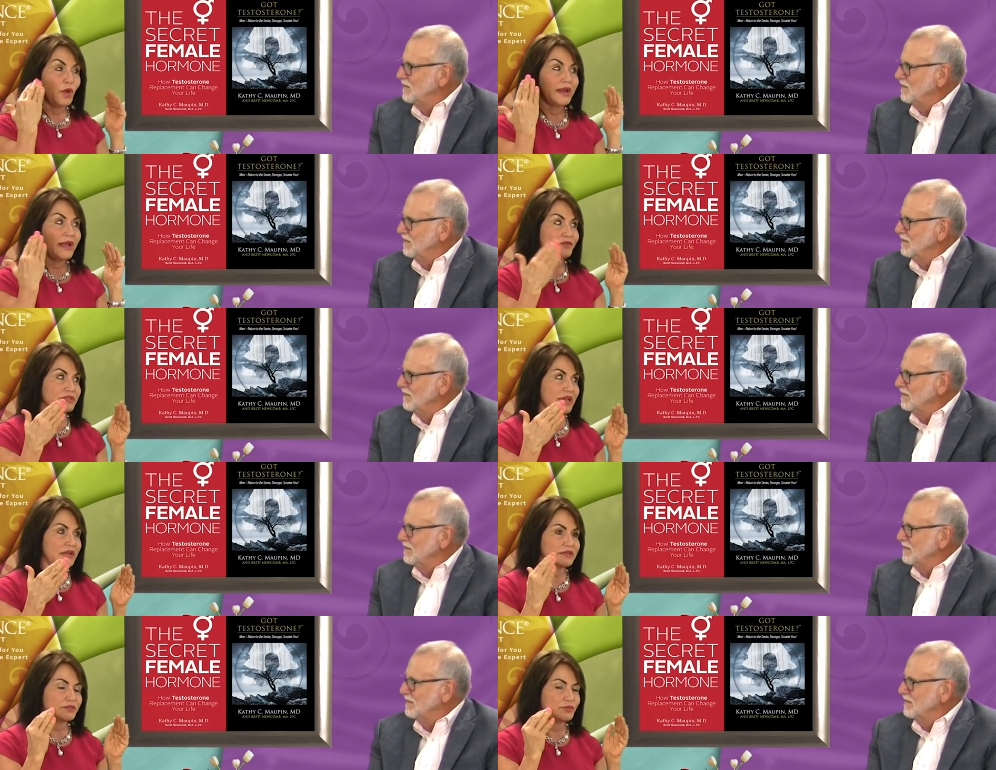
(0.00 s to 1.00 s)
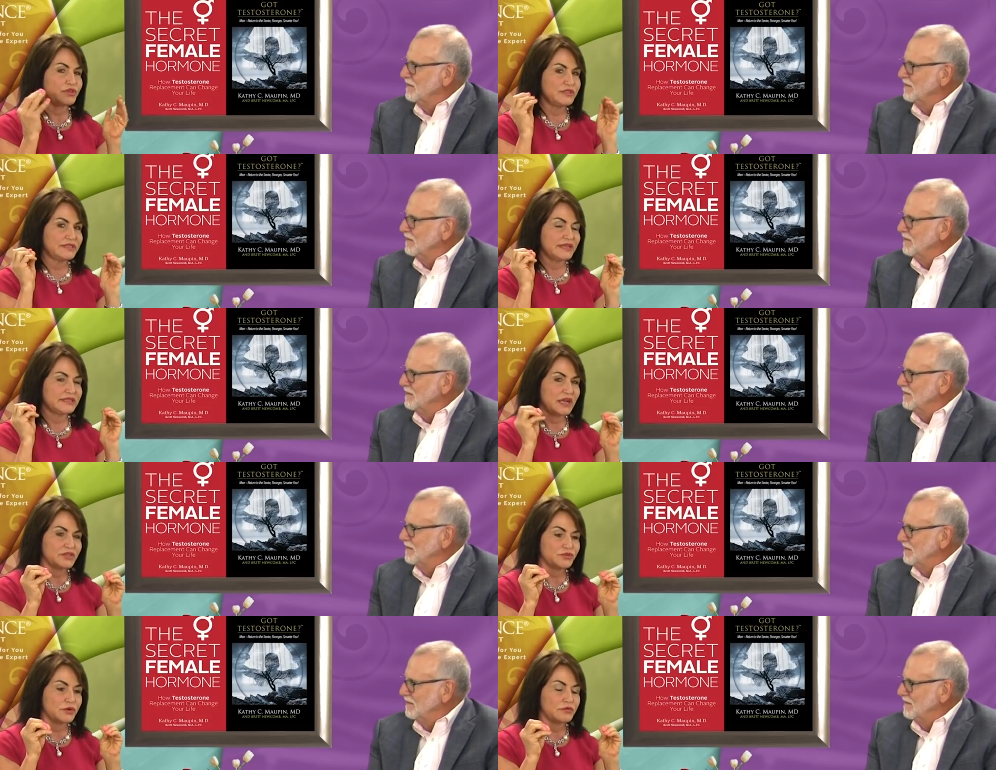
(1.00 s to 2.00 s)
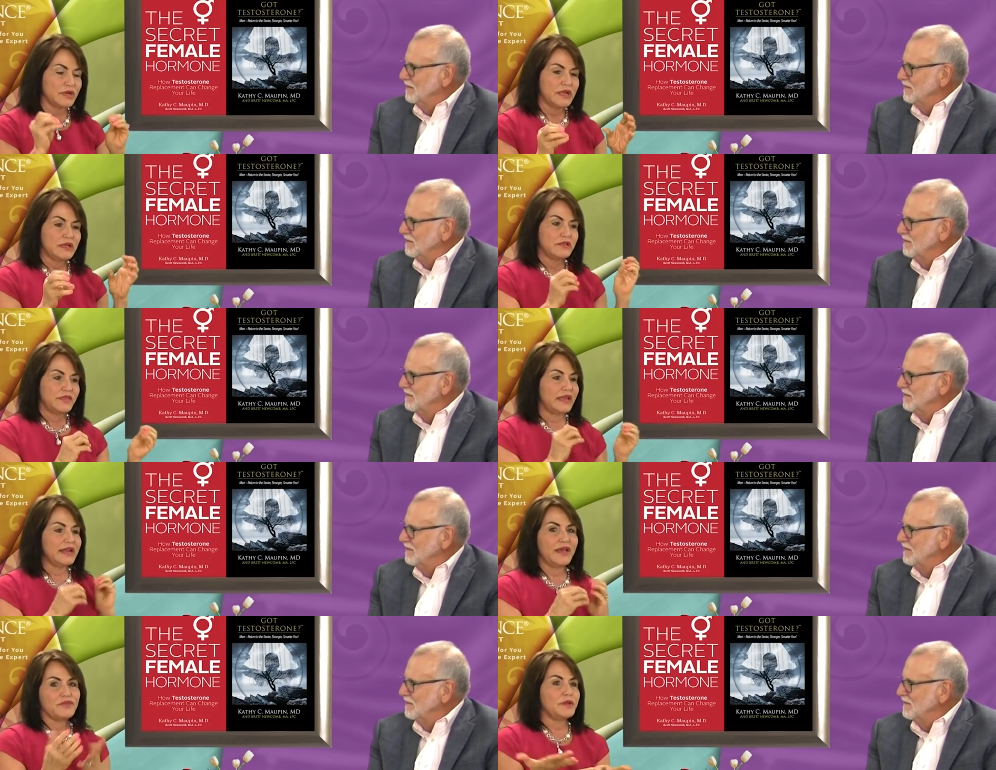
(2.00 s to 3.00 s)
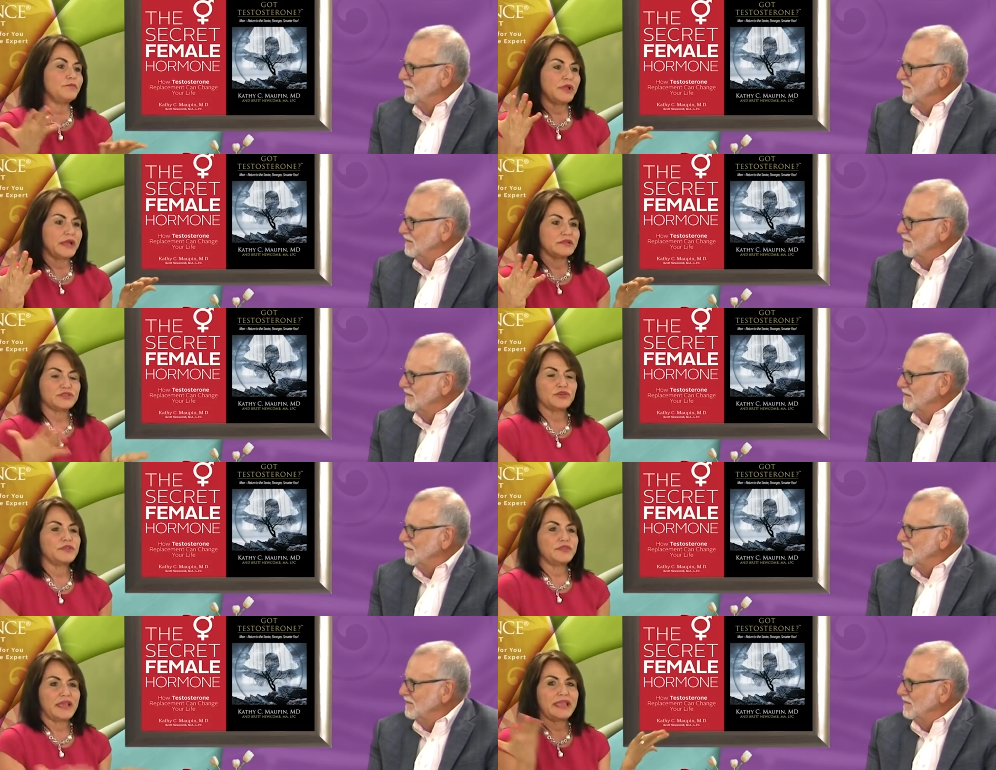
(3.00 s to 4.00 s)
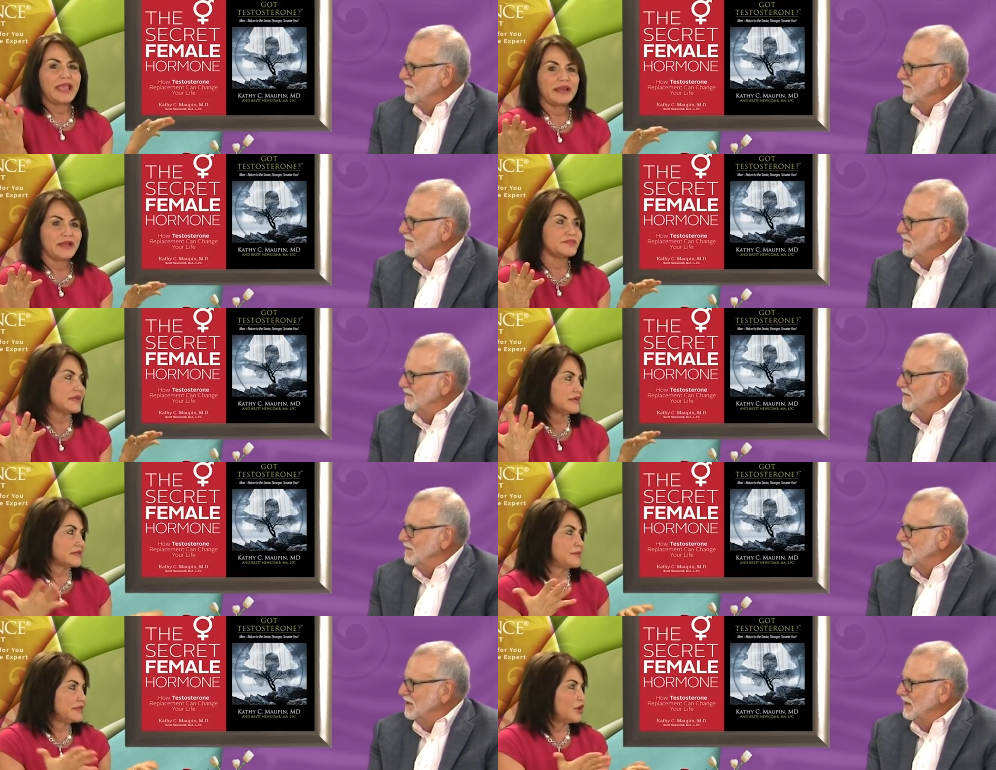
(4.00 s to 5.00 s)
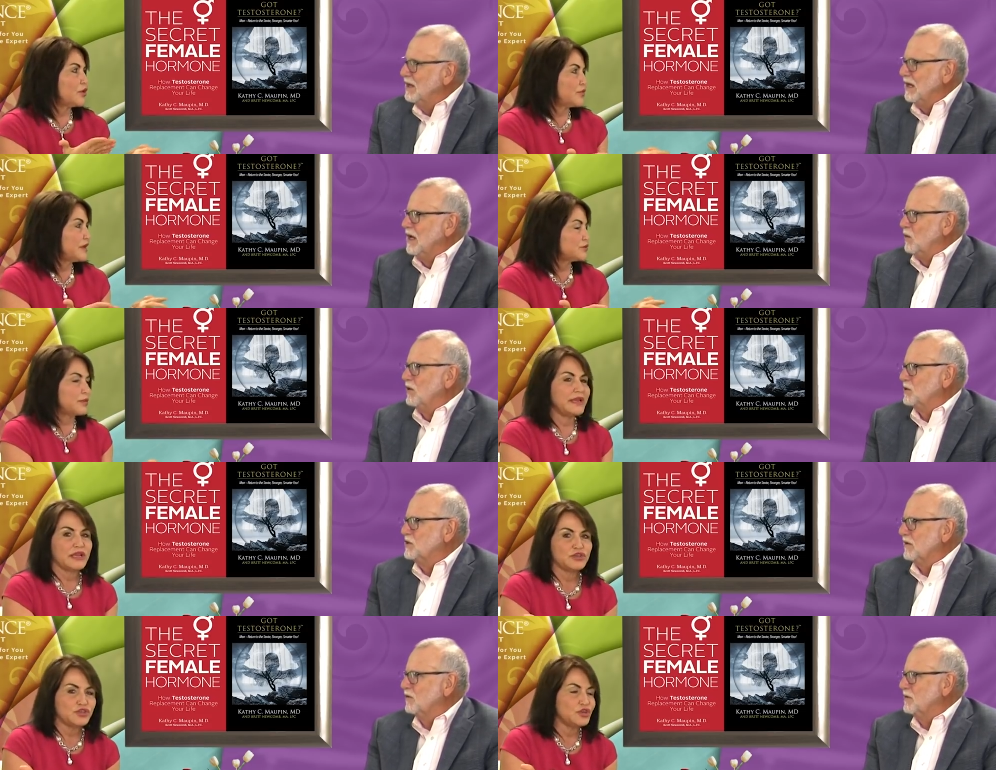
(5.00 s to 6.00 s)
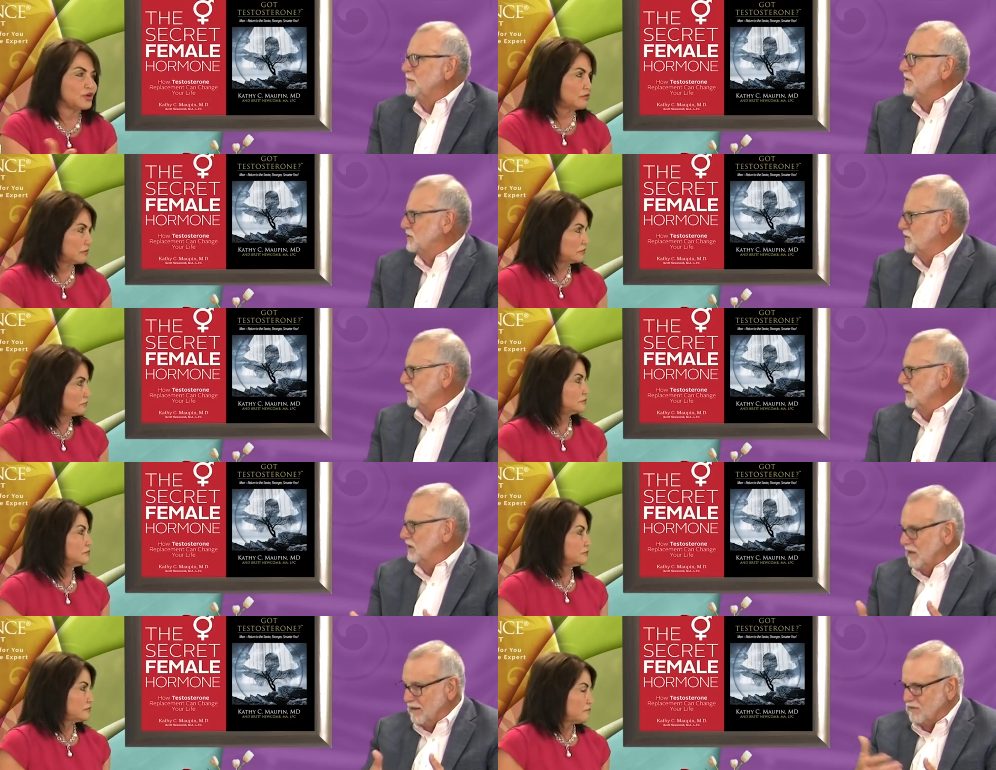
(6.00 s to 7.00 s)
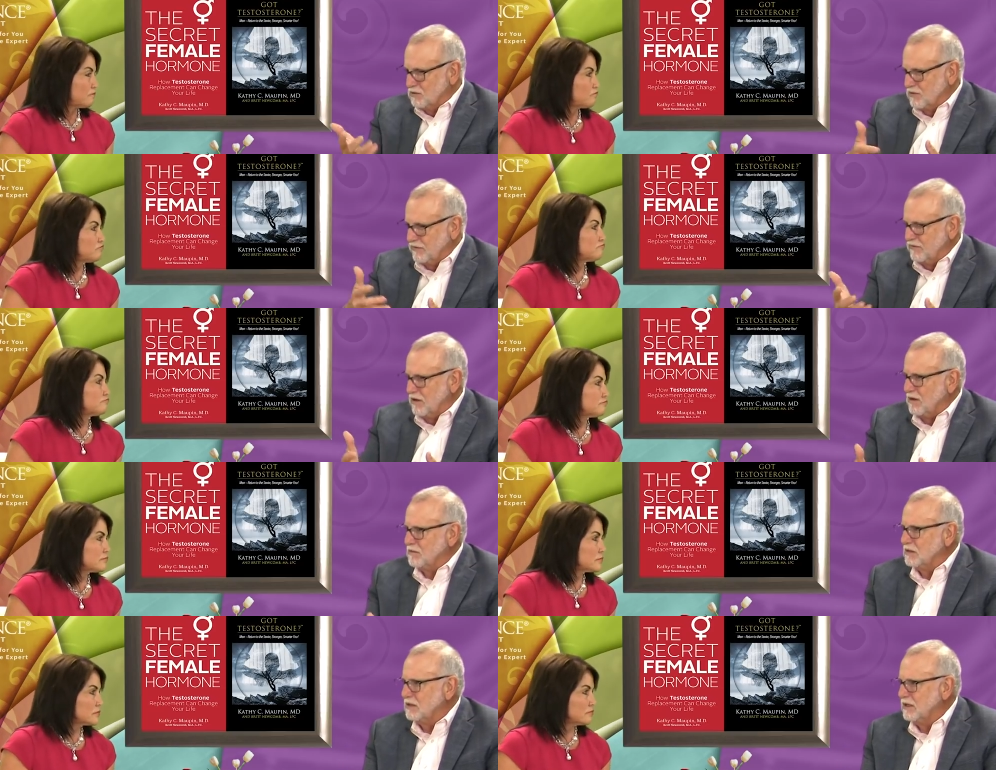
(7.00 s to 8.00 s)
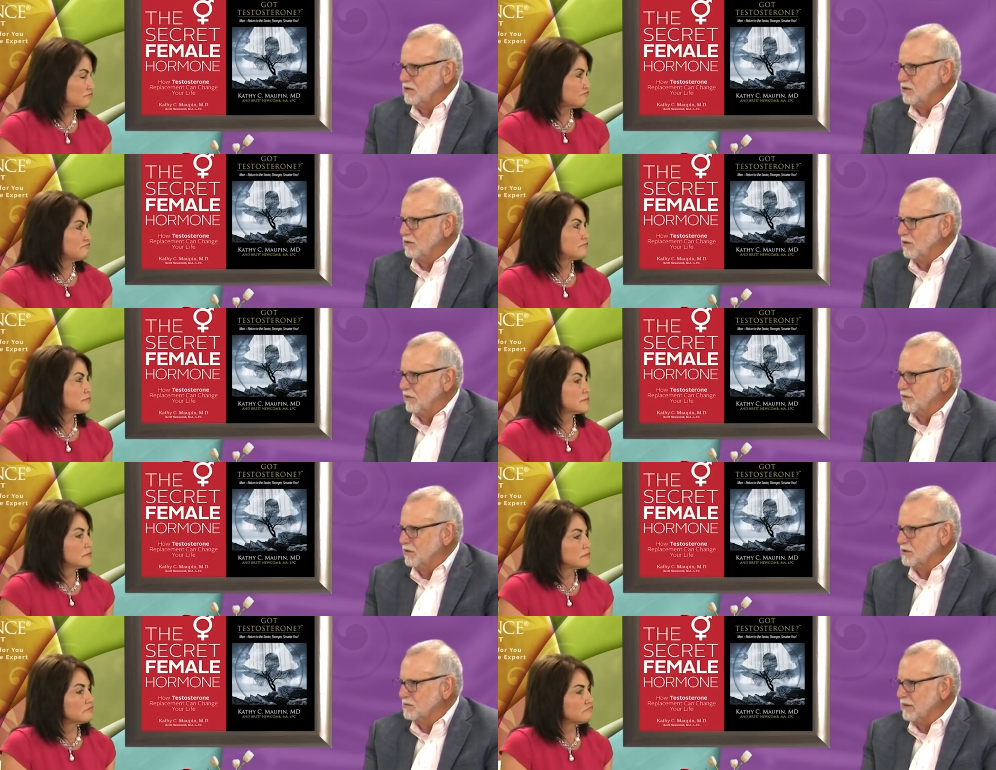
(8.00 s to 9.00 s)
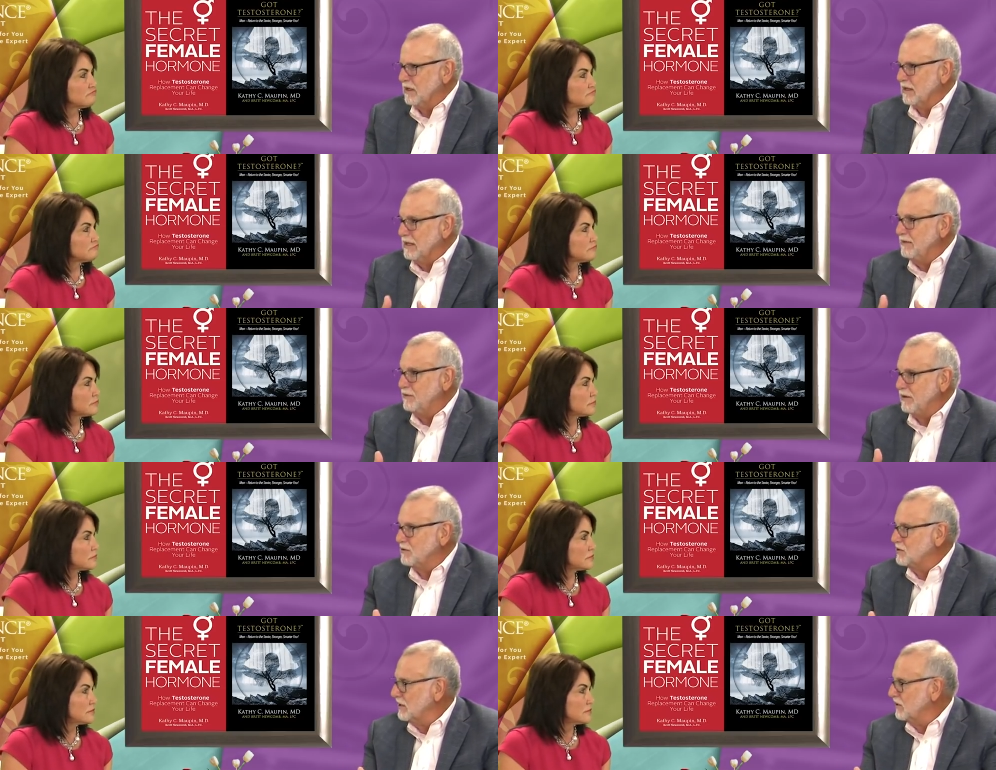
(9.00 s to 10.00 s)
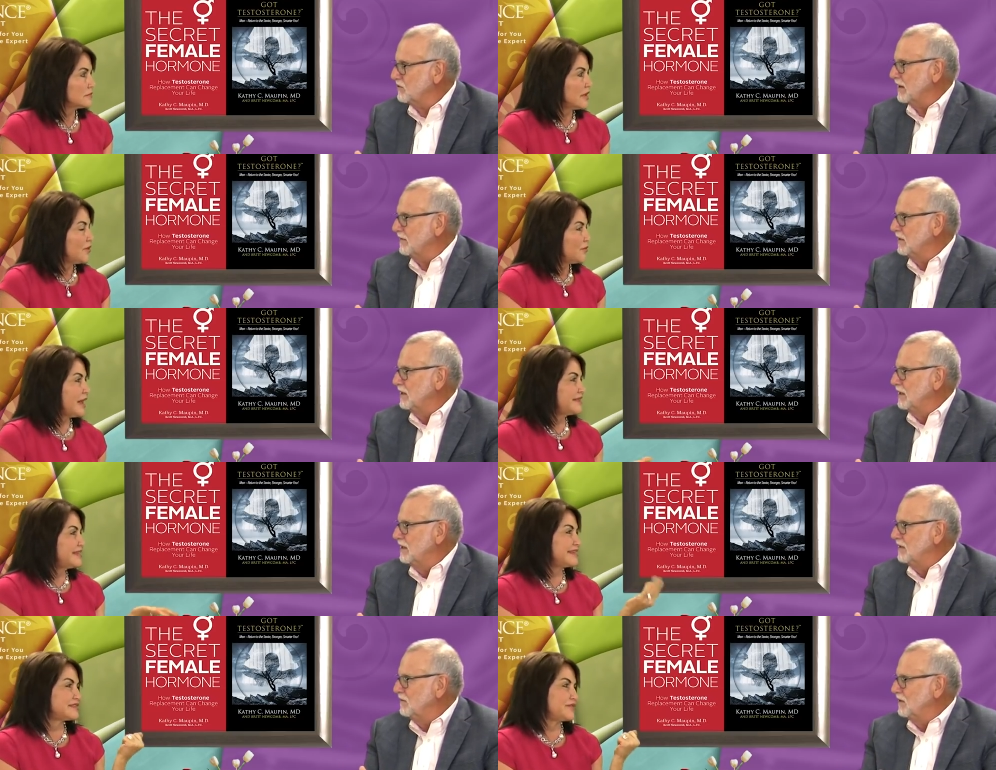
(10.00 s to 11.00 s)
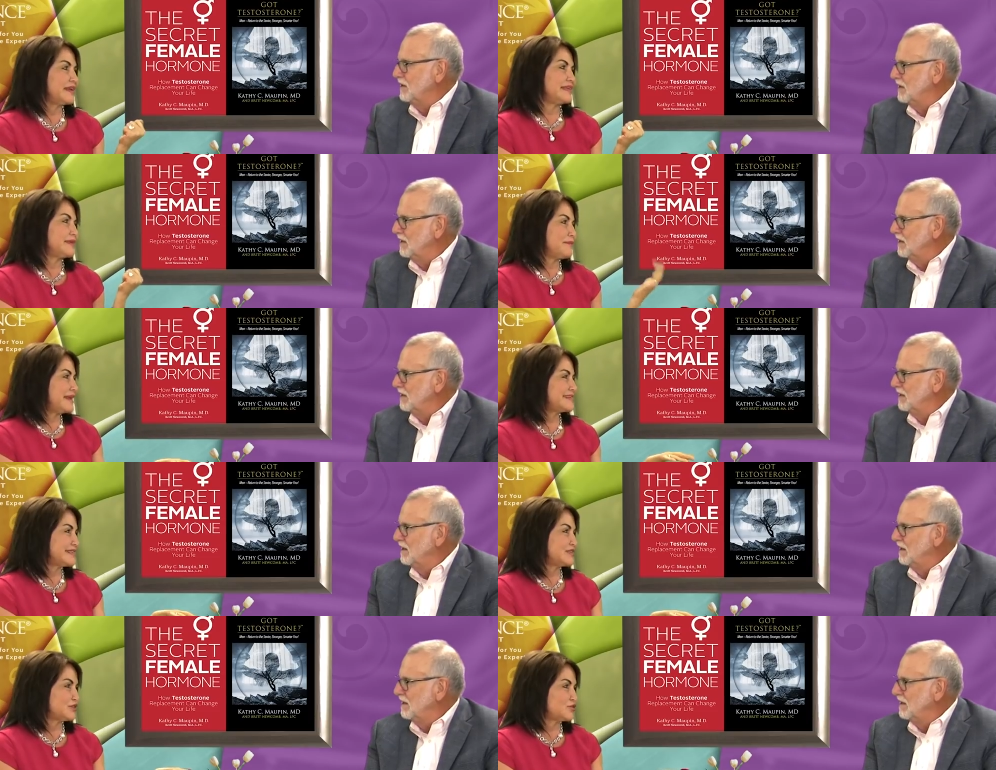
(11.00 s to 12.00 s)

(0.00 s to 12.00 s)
Speaker 1: want to have sex, which is testosterone, they can have an implant so that they can have sex. I mean, there are things. Well, we there's several do.
Speaker 2: compensatory levels of involvement that you can go through as a male if you have the sex drive.
Speaker 1: Well, I think it's funny that medicine has